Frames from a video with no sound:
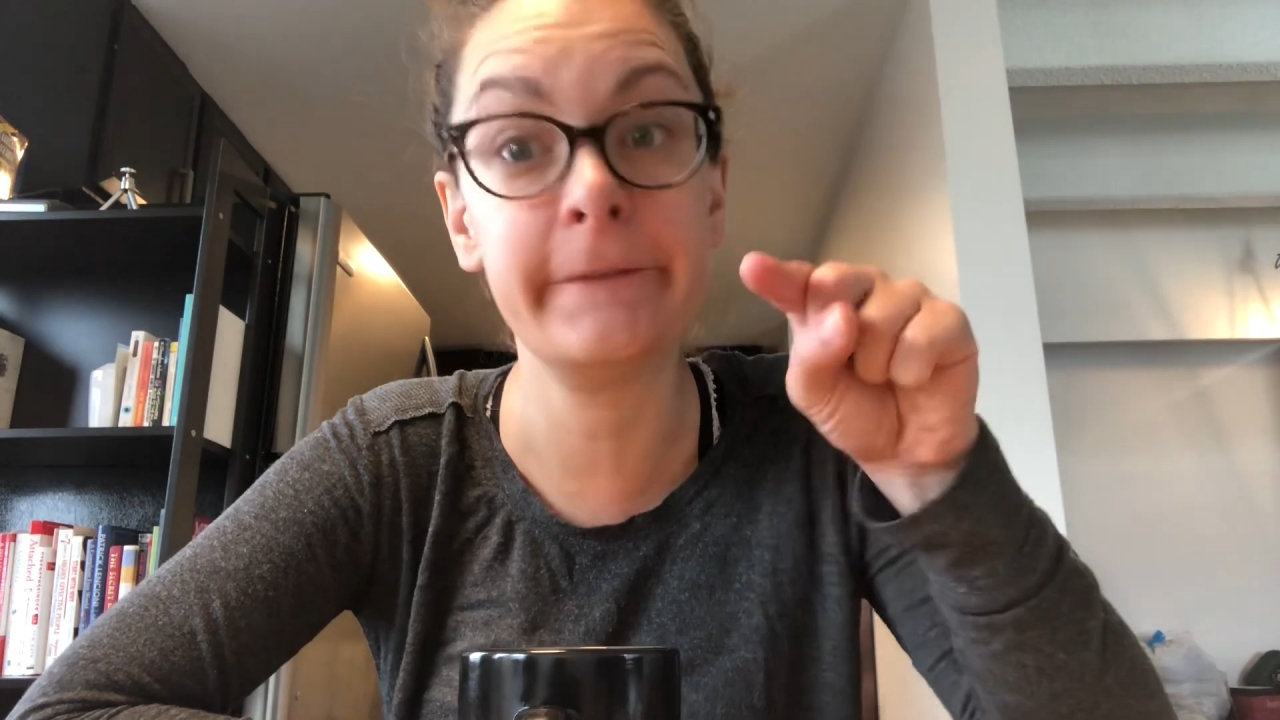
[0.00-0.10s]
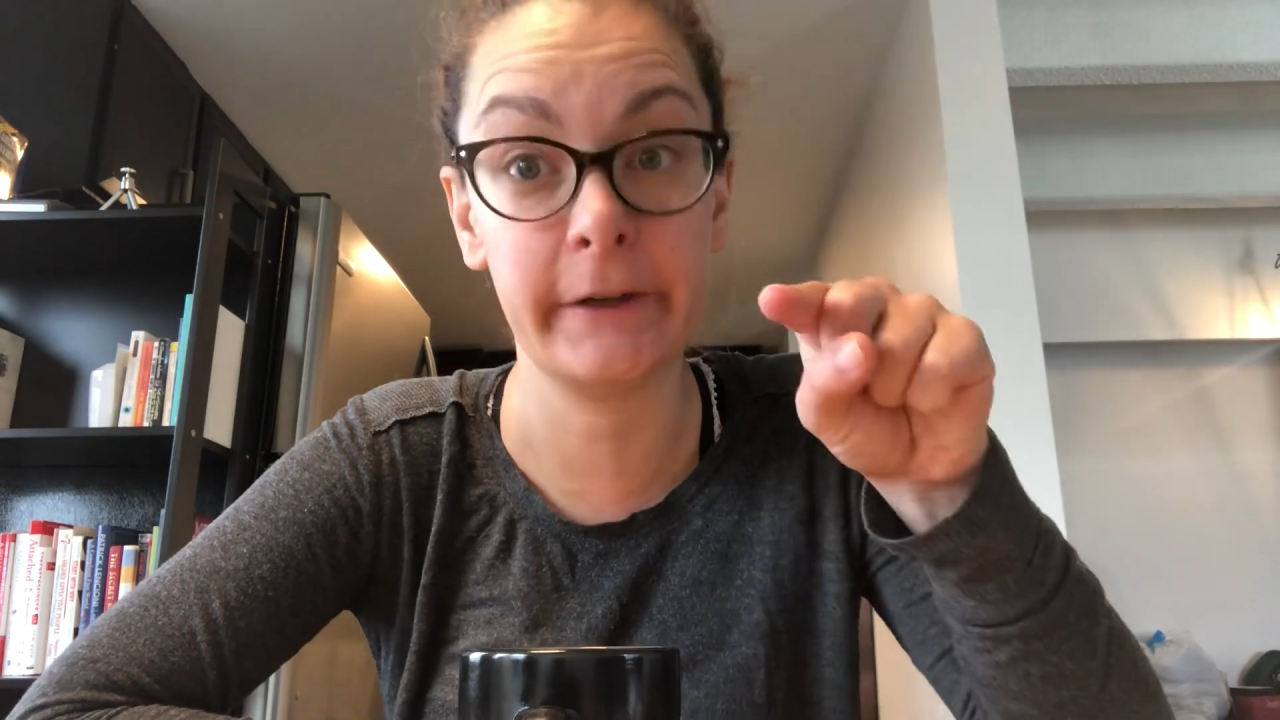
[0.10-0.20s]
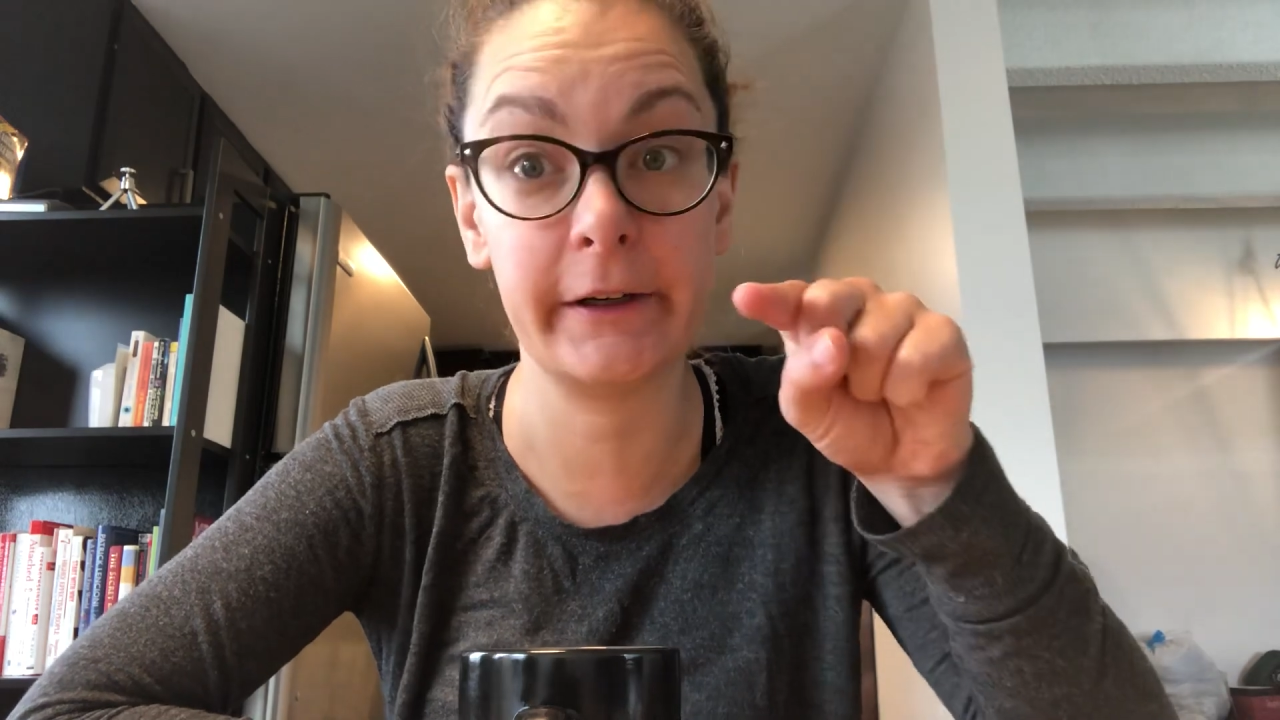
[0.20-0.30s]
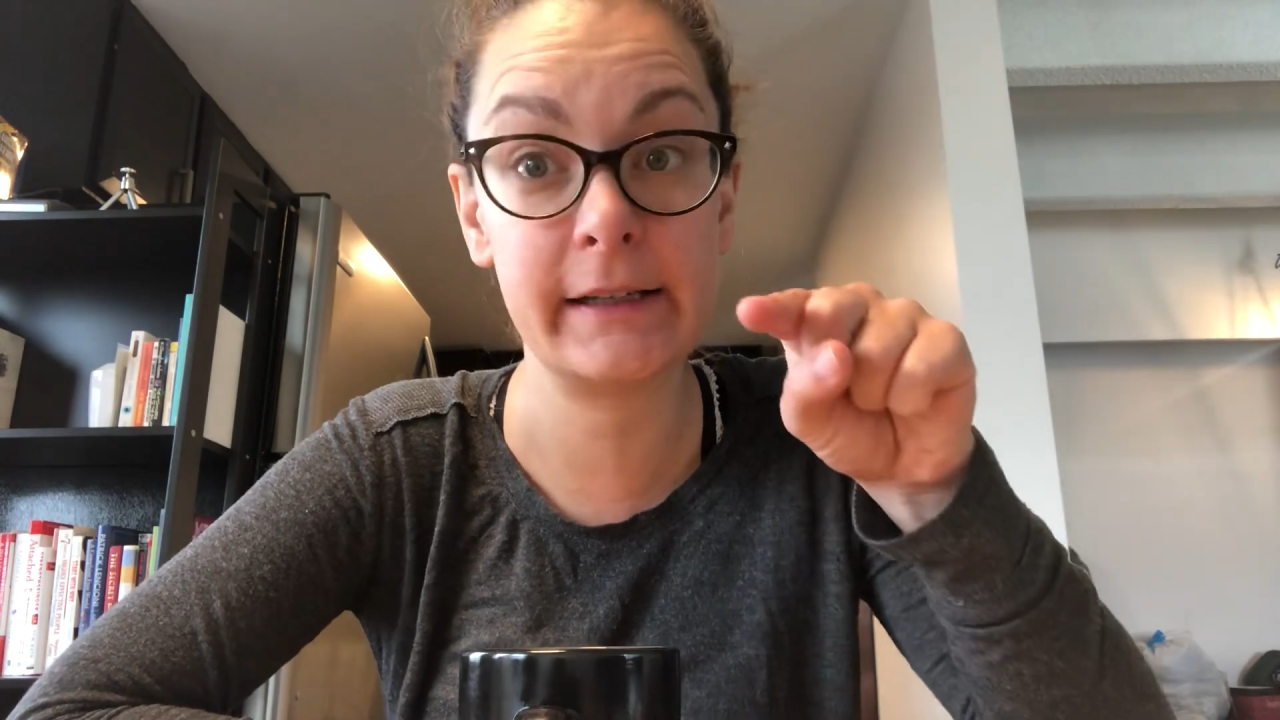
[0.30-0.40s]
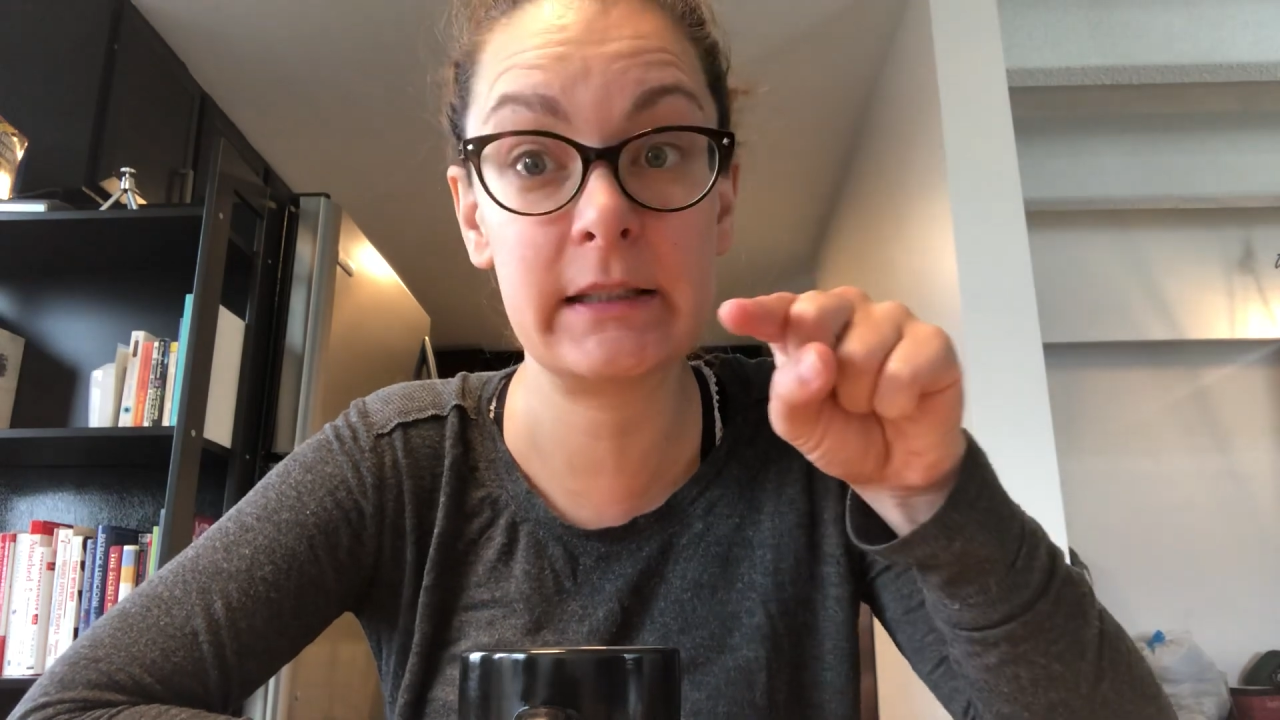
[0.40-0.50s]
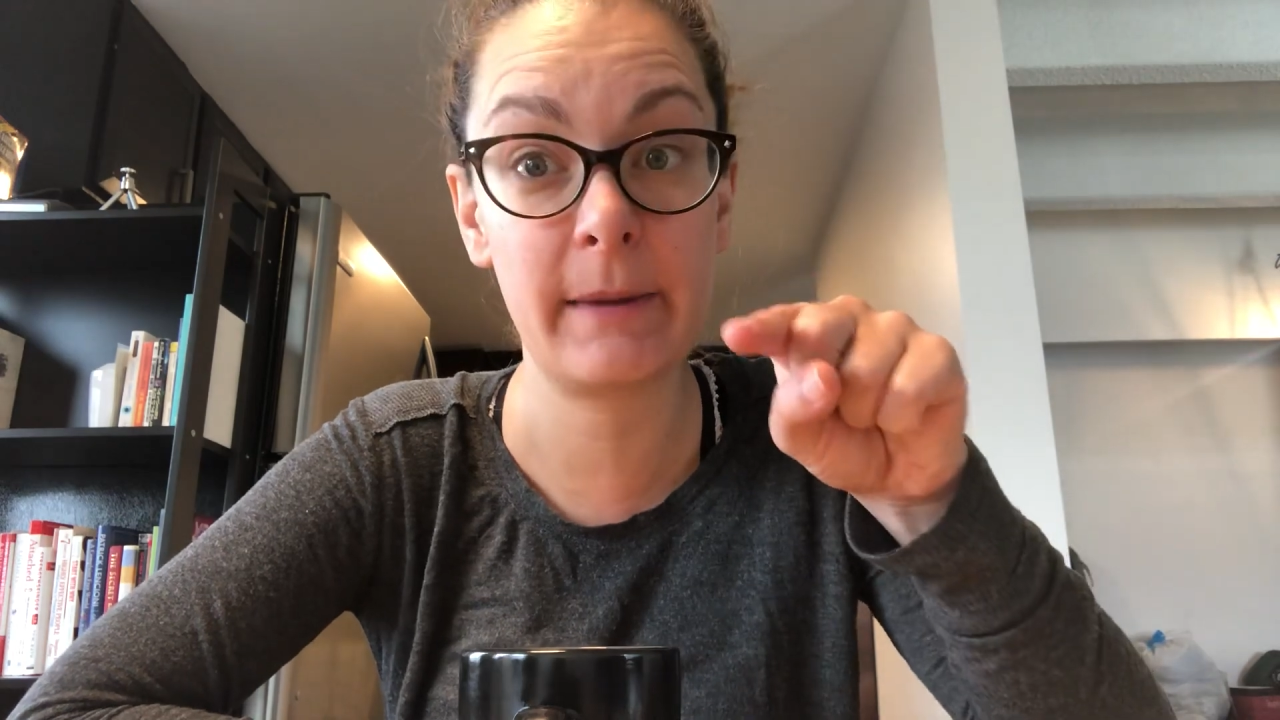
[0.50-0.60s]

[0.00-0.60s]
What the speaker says: furious